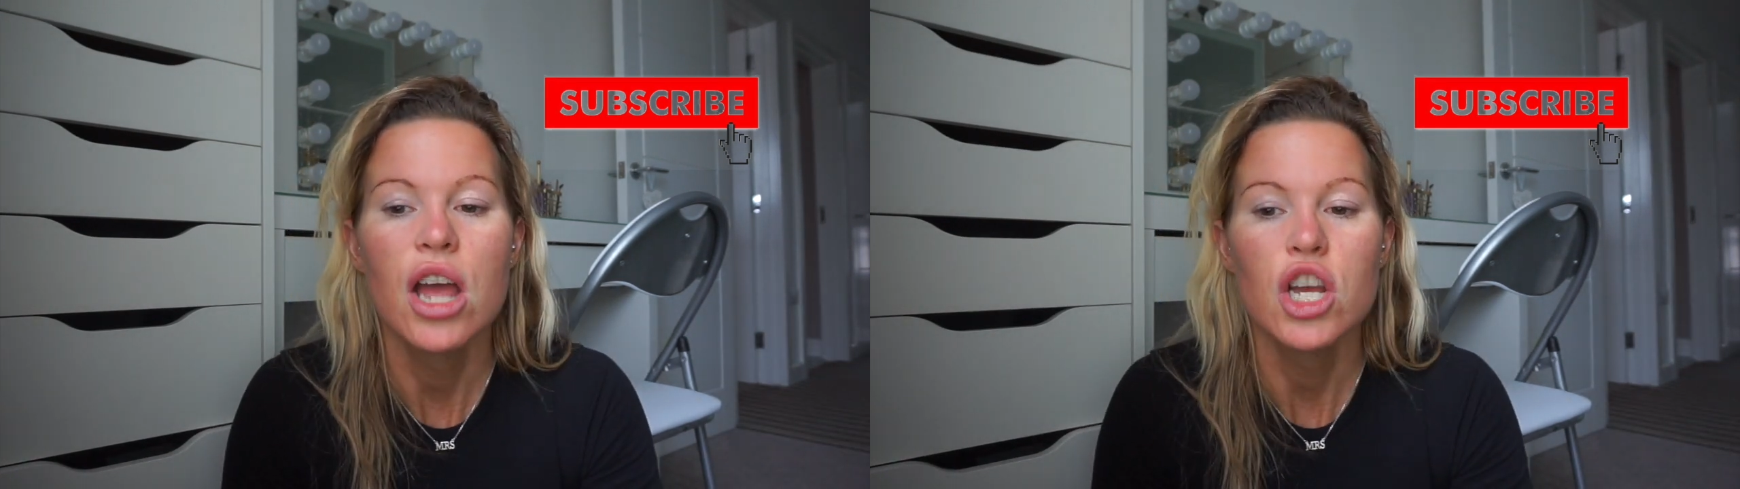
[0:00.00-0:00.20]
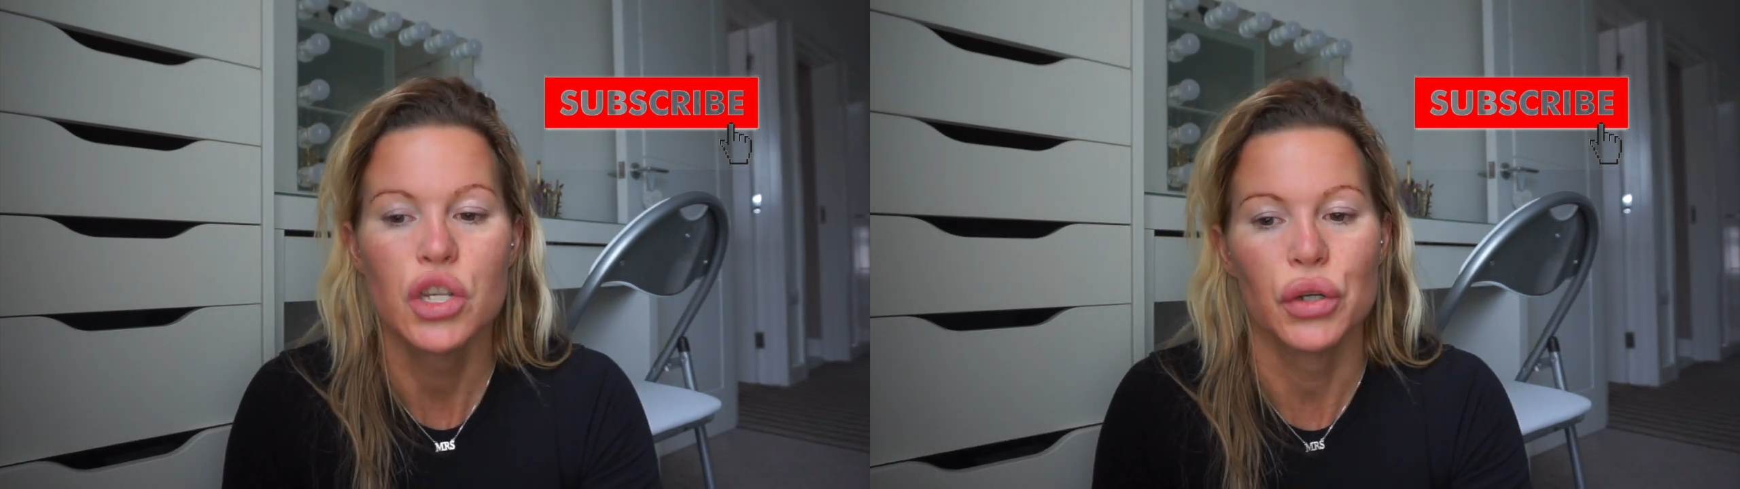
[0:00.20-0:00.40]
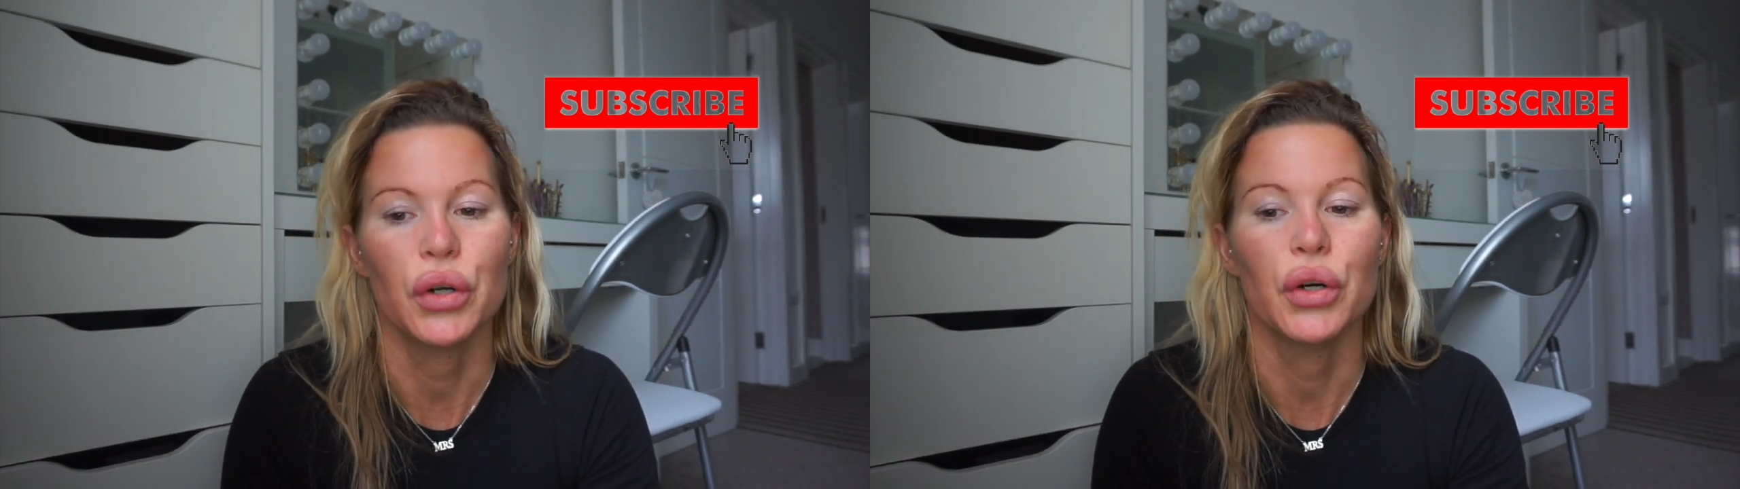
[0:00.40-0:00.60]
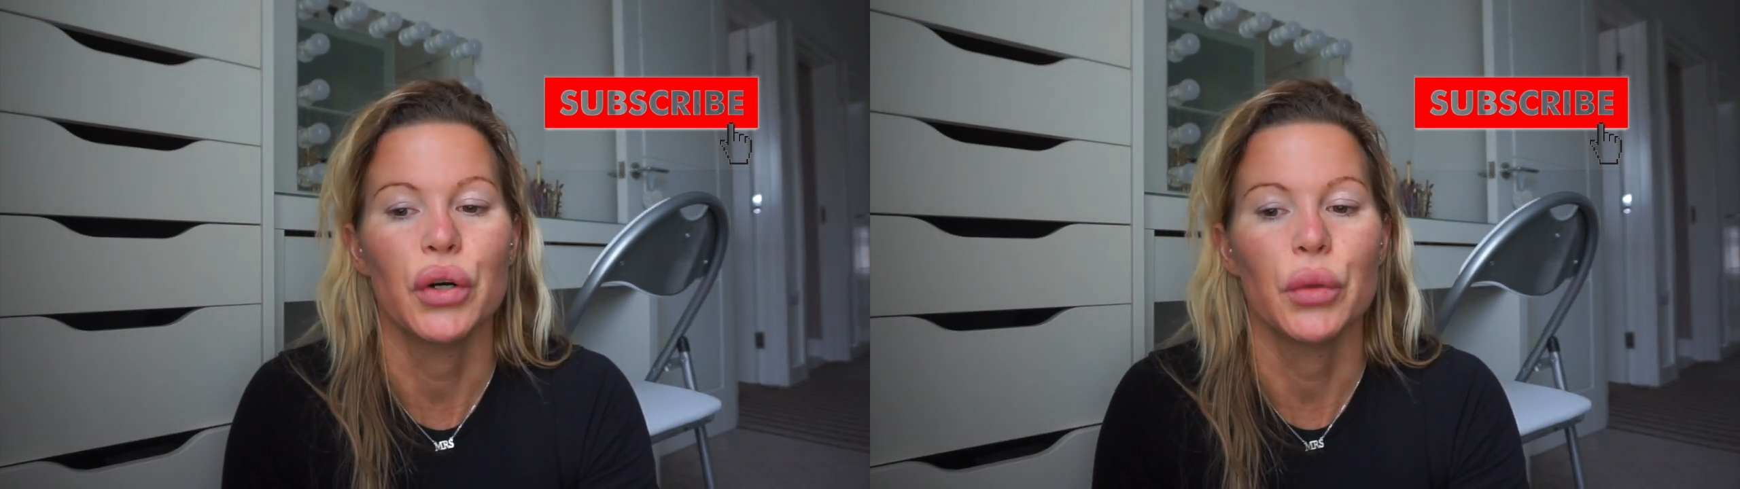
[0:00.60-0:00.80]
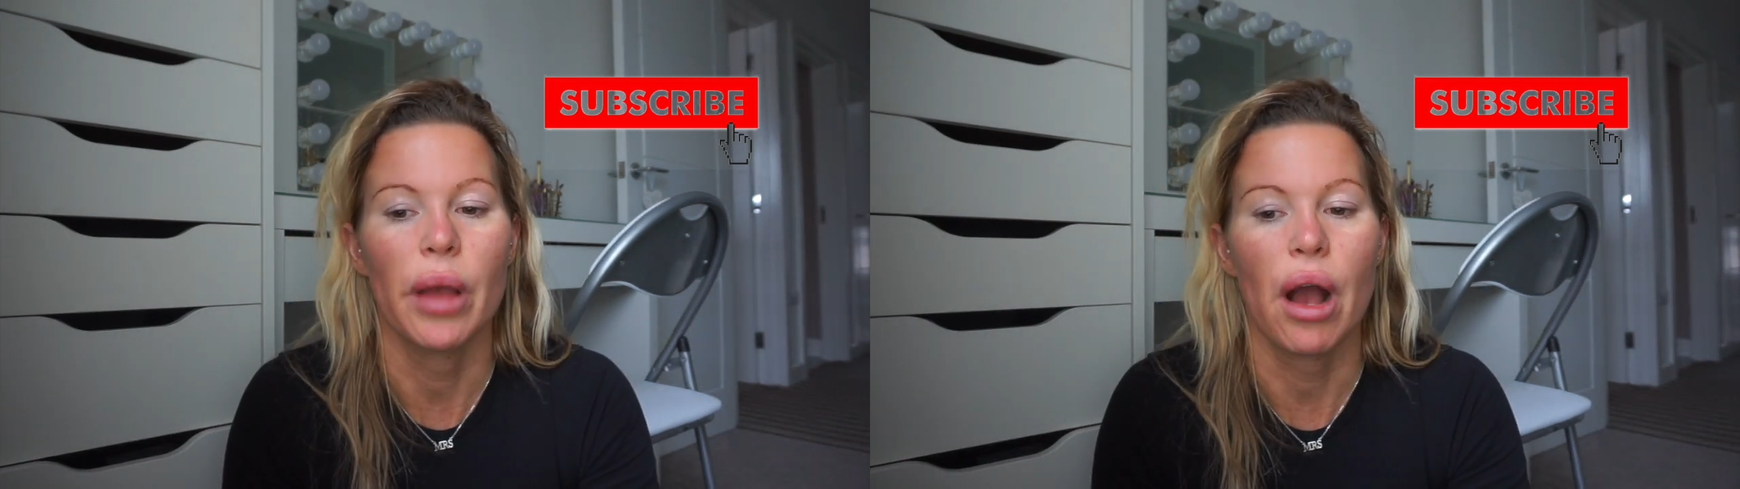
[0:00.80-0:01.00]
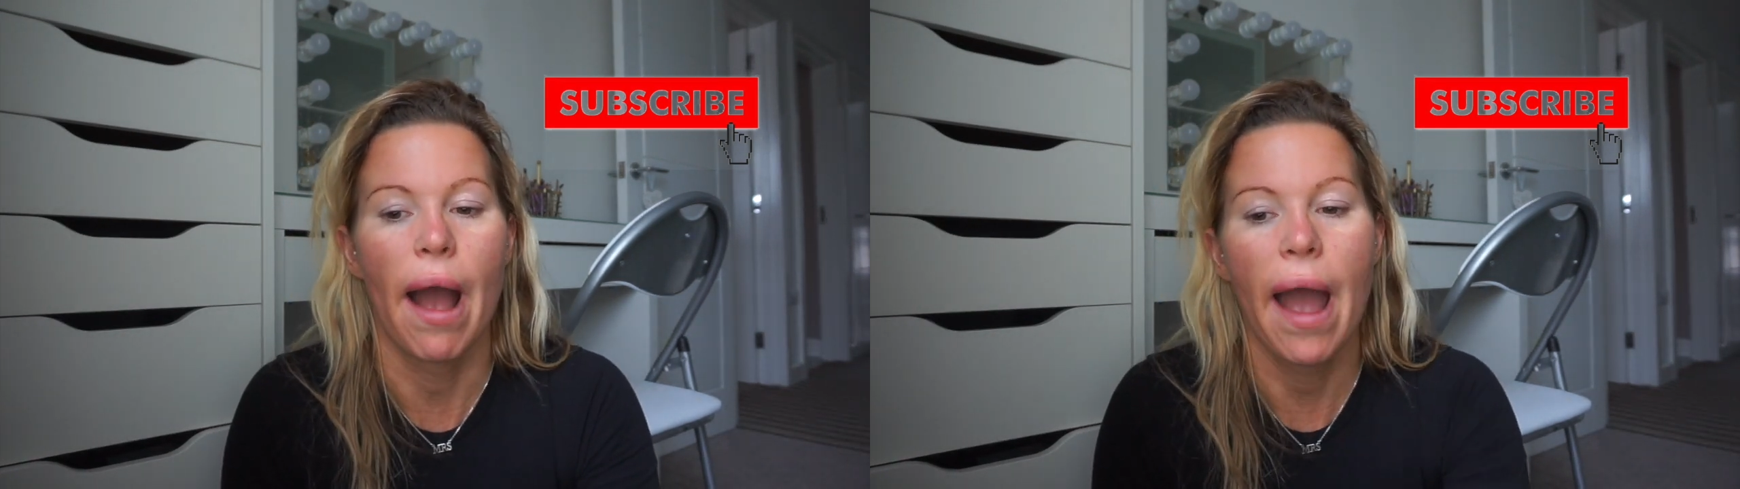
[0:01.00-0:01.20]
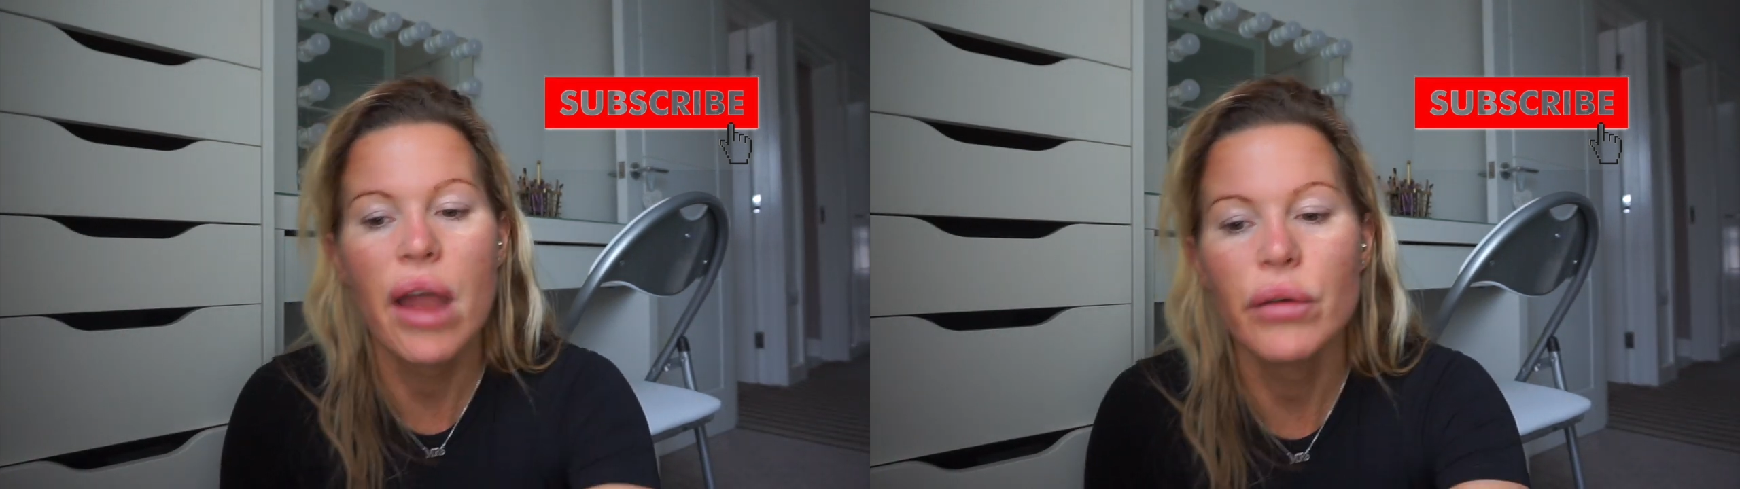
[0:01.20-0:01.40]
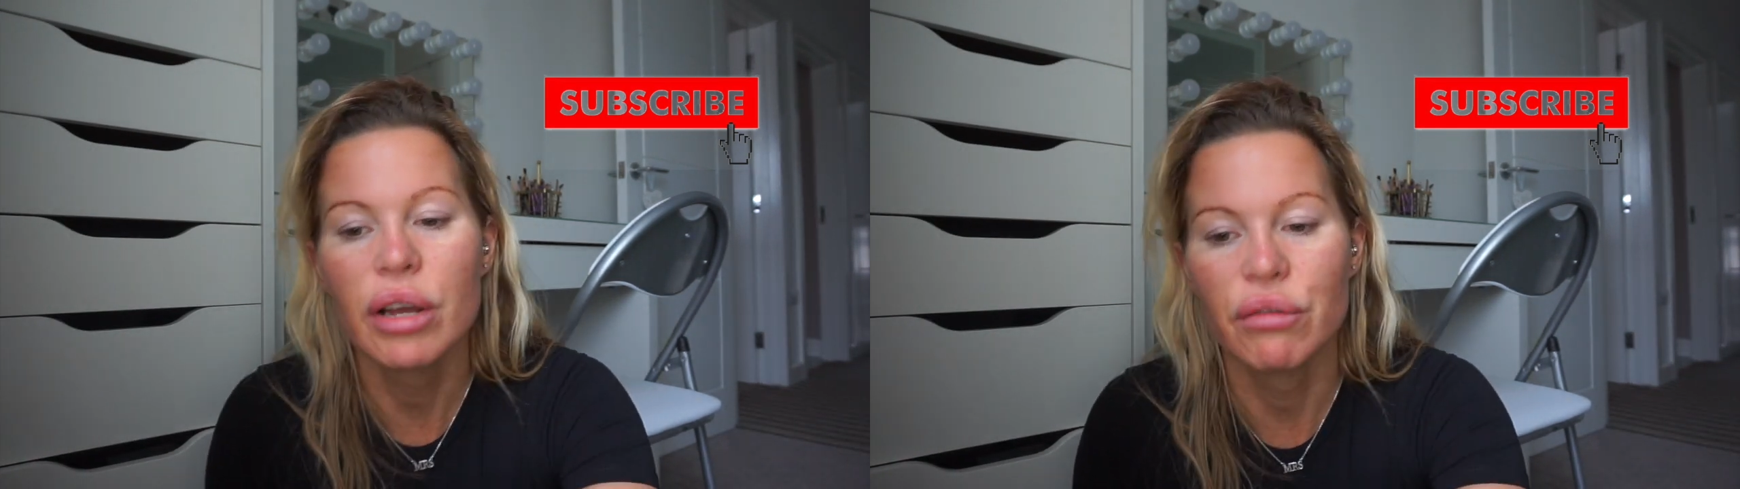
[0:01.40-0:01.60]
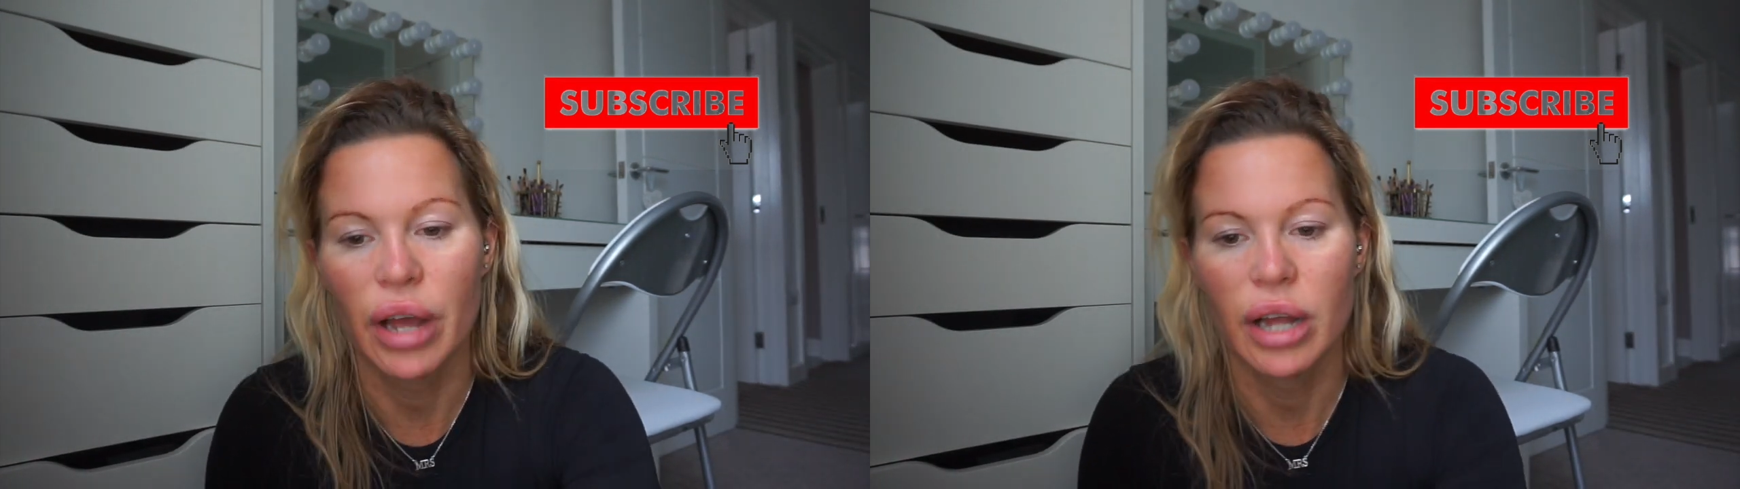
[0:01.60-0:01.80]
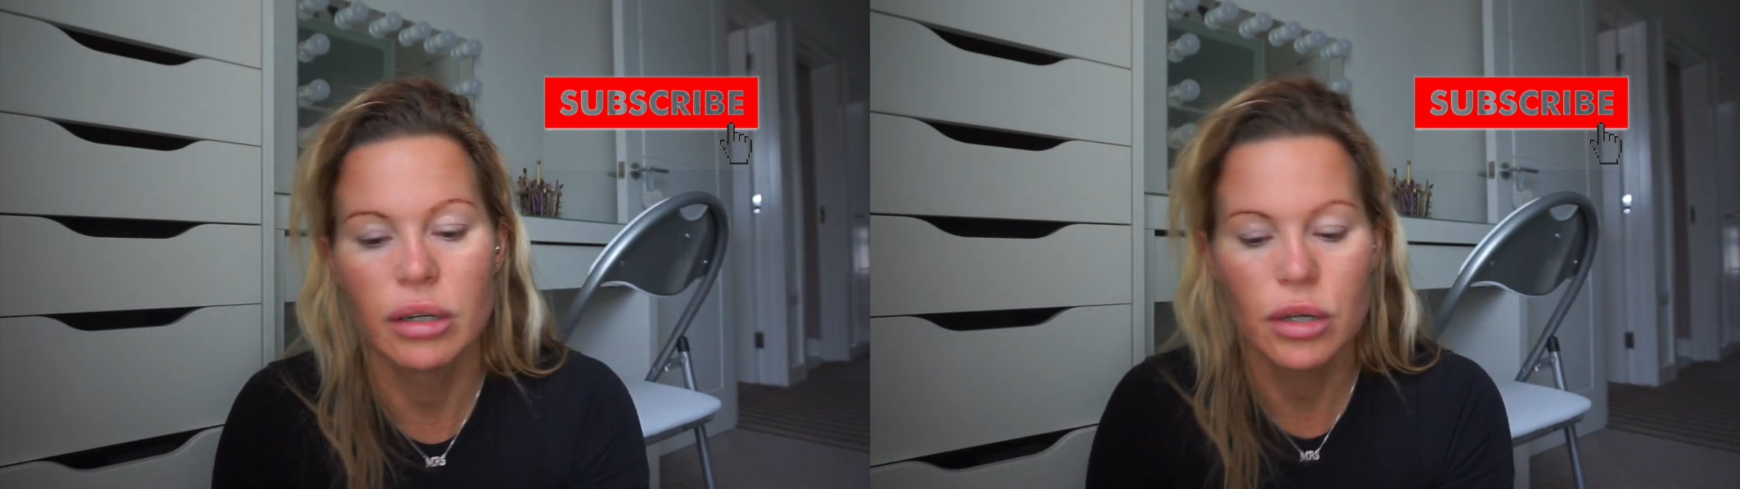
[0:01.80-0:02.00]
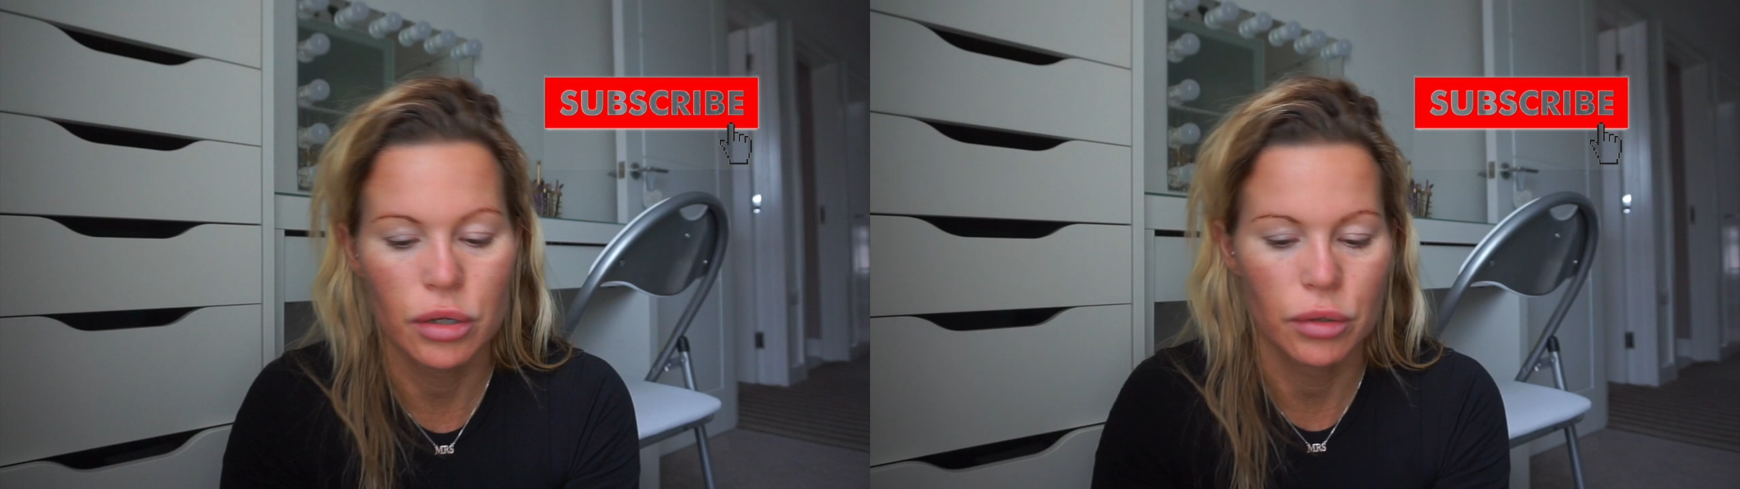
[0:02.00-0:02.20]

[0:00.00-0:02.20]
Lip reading: So we are hiring a van,